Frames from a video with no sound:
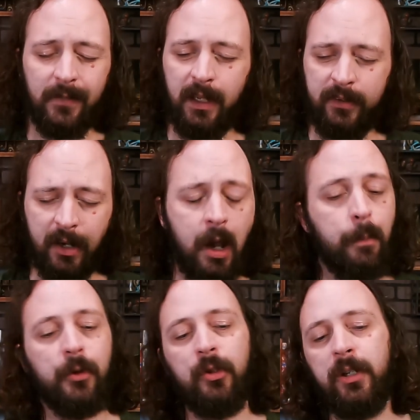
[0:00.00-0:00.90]
It's an
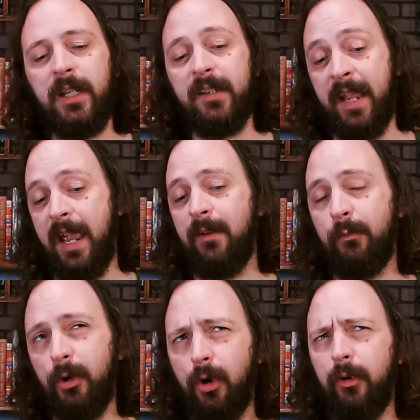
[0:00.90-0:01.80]
opportunity to have
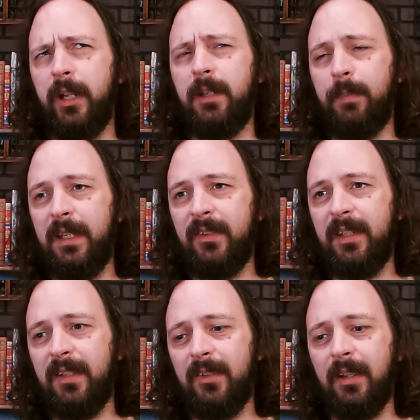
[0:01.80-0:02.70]
recurring
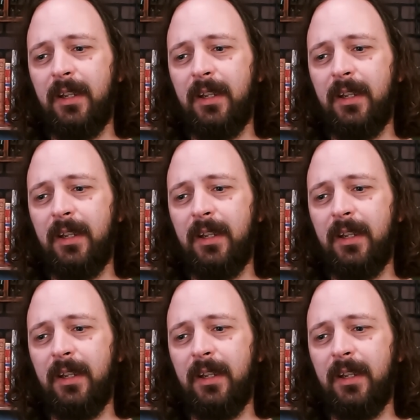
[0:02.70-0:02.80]
NPCs,